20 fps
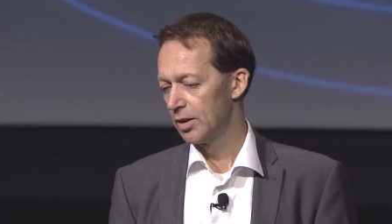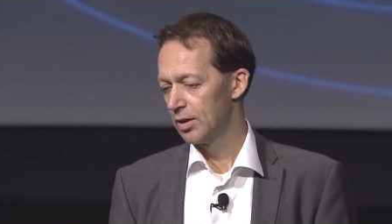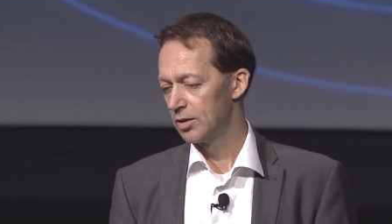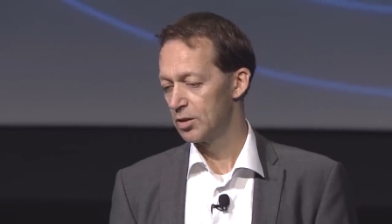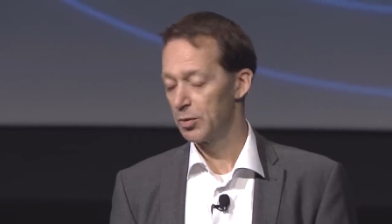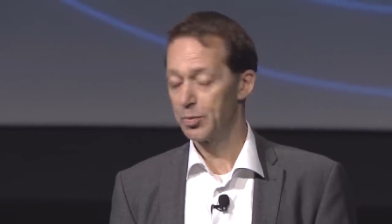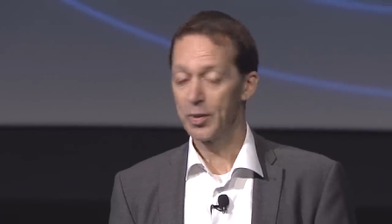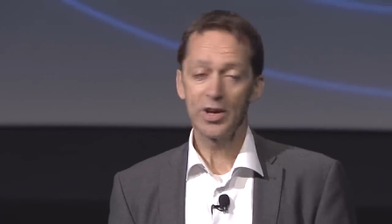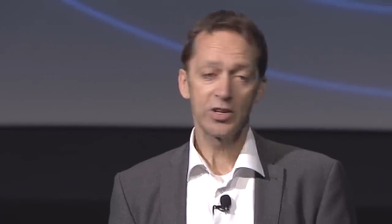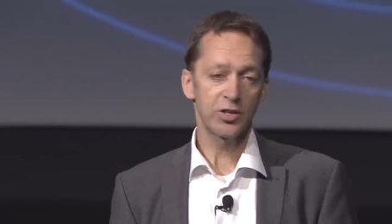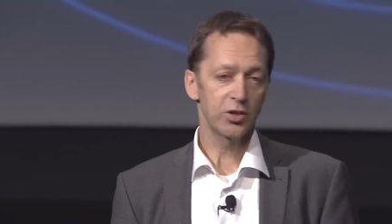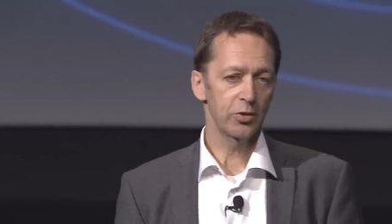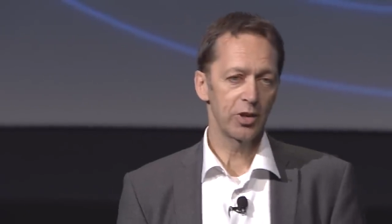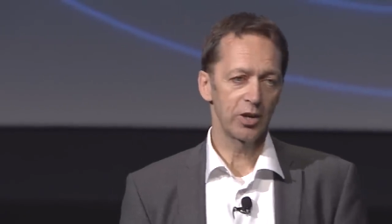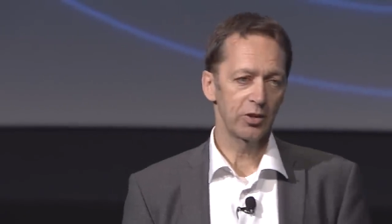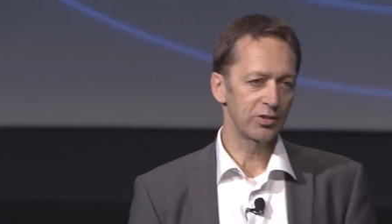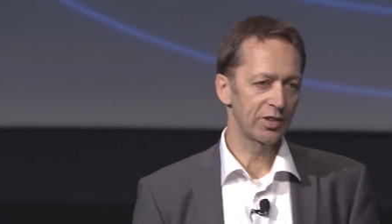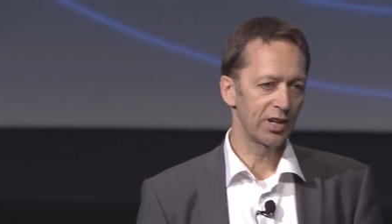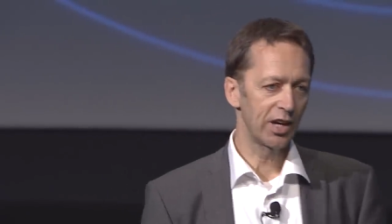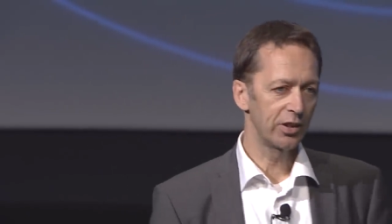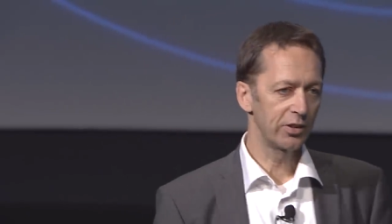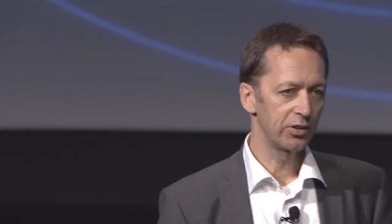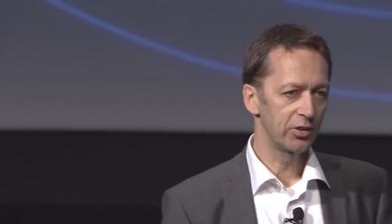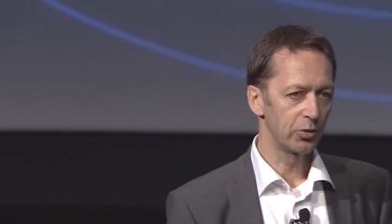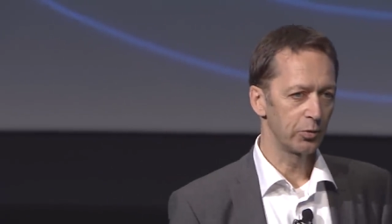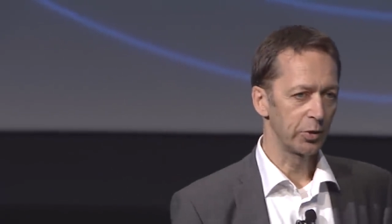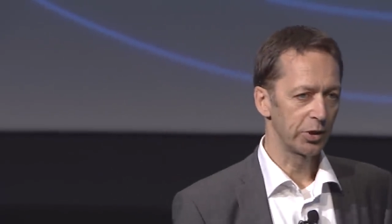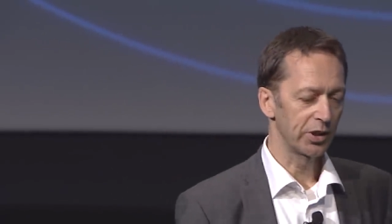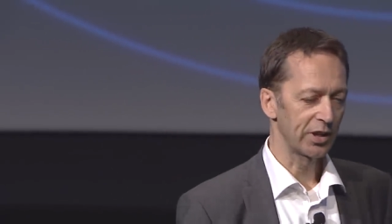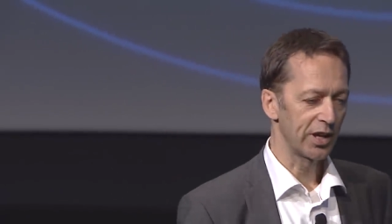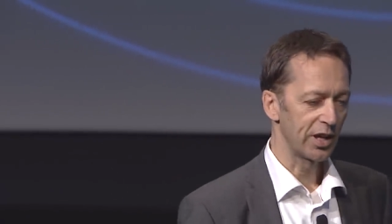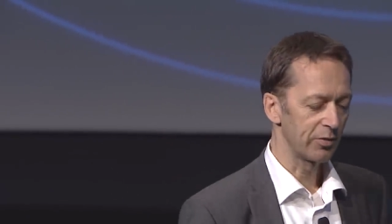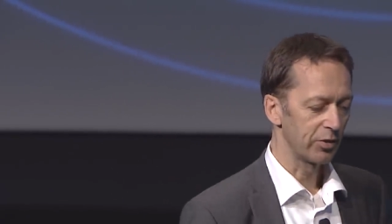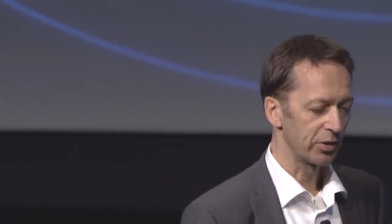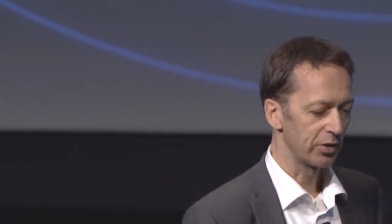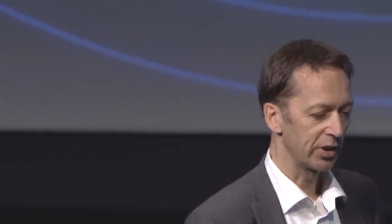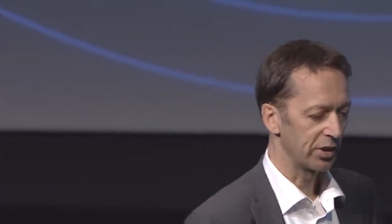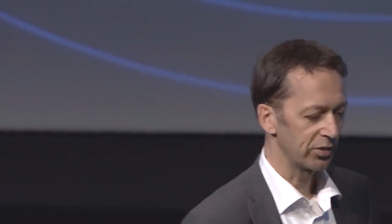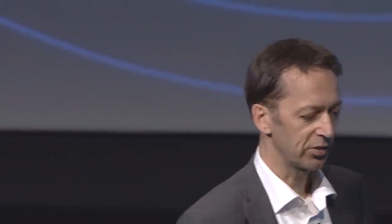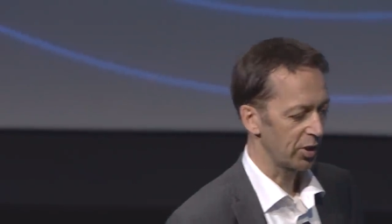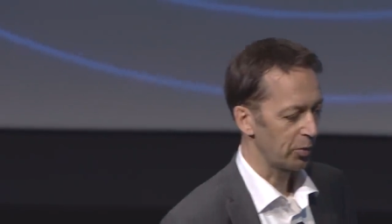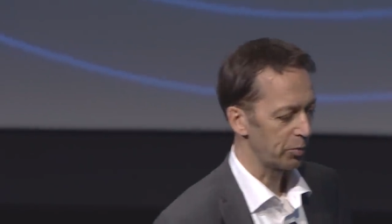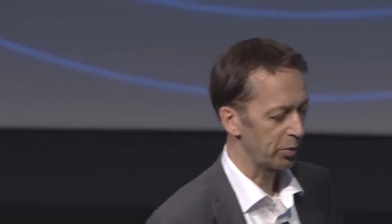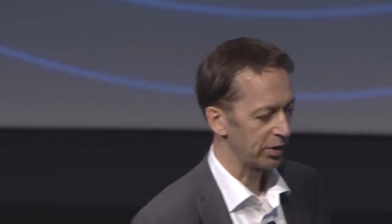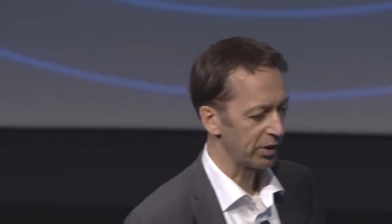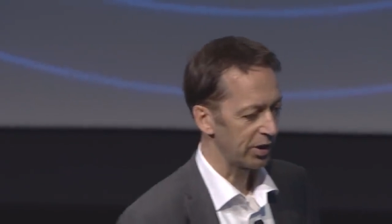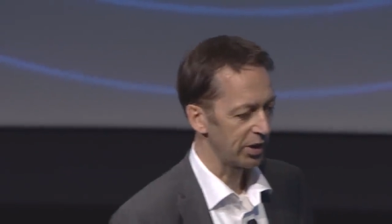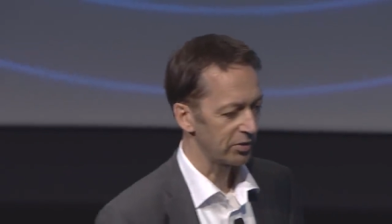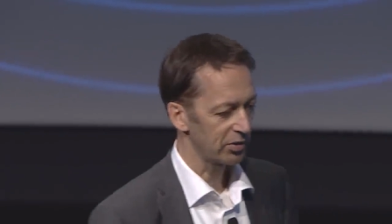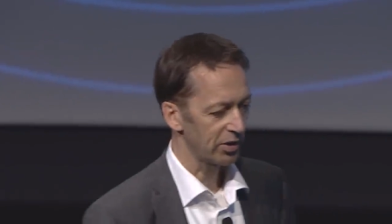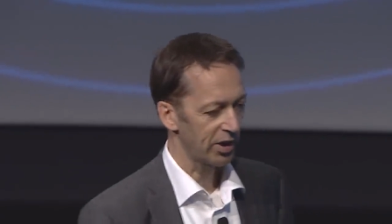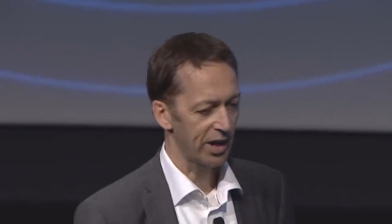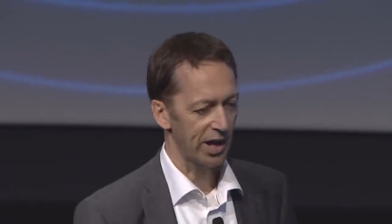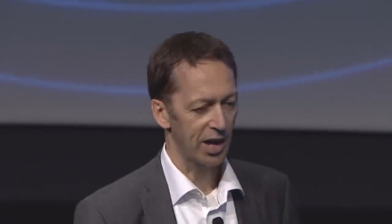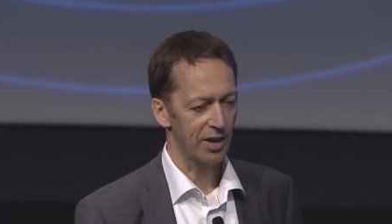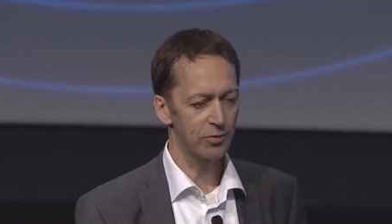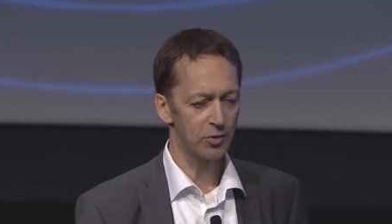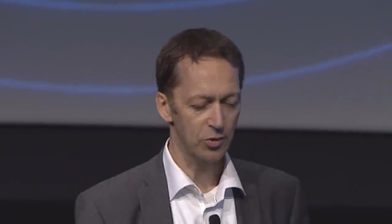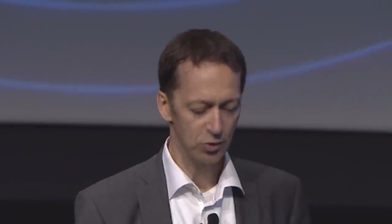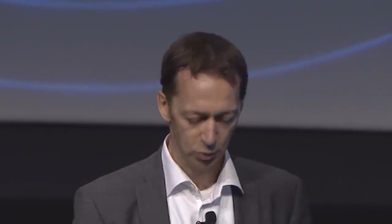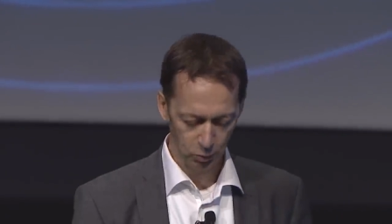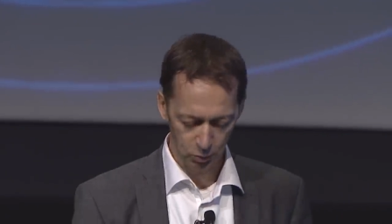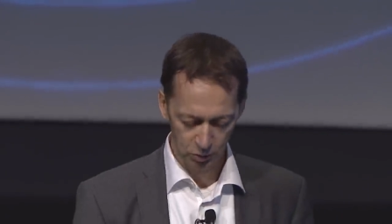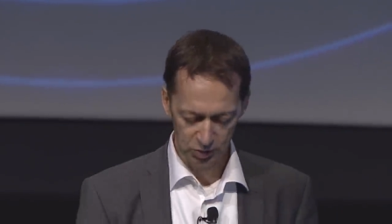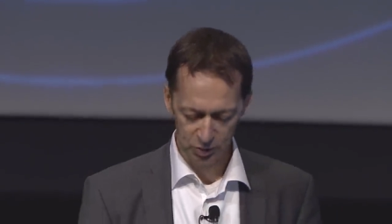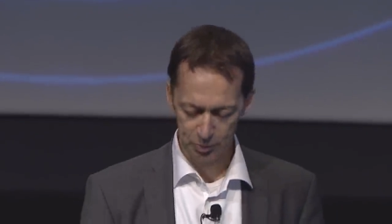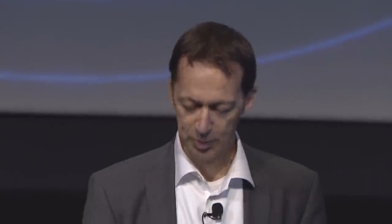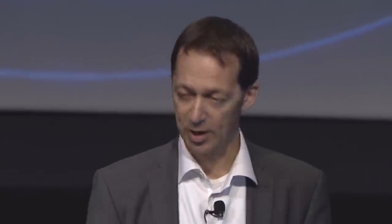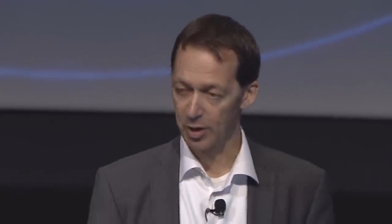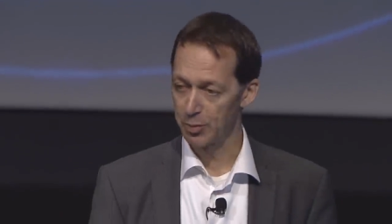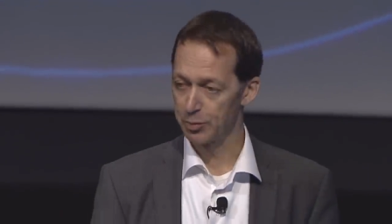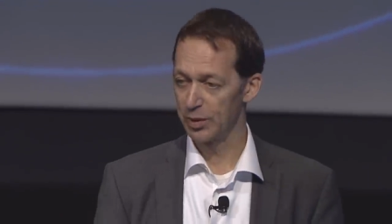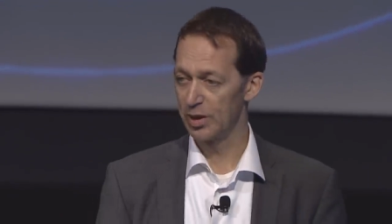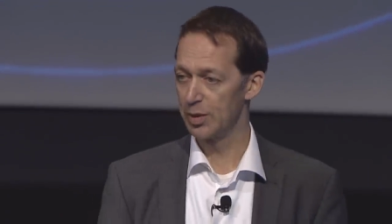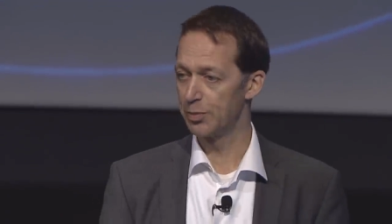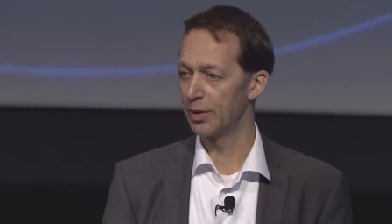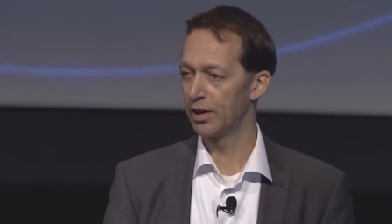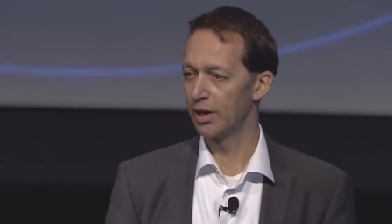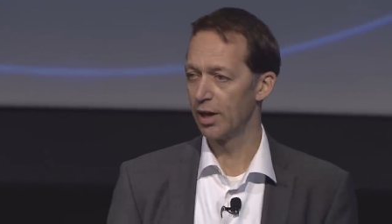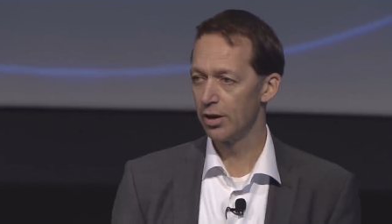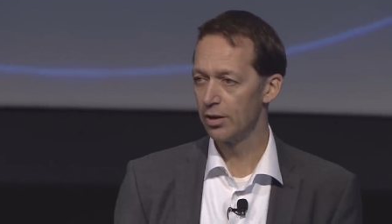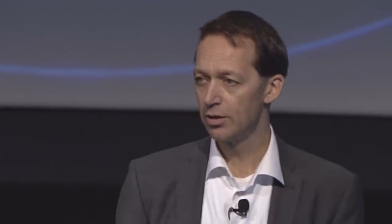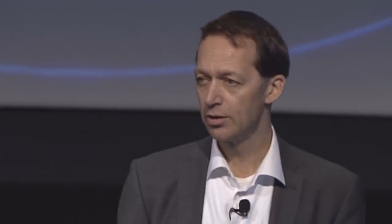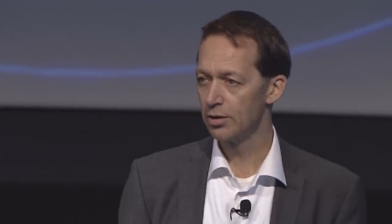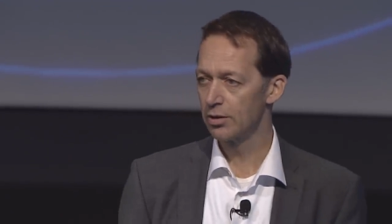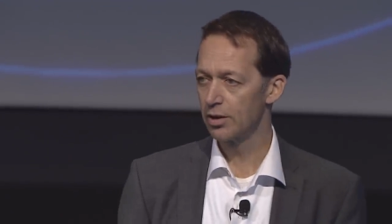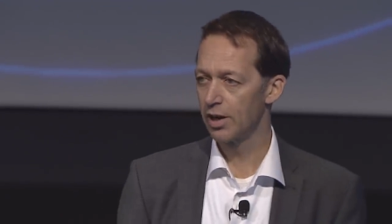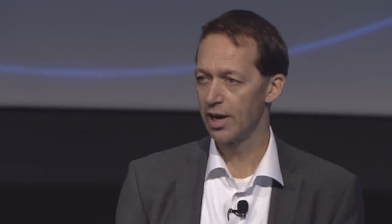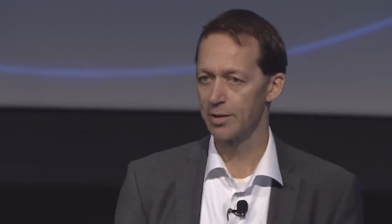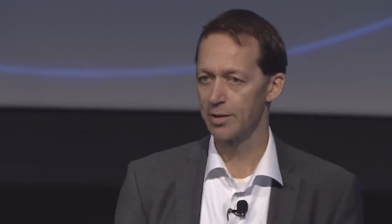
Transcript: debate around talent that we're going to have in the next couple of days. I haven't talked about BPO. I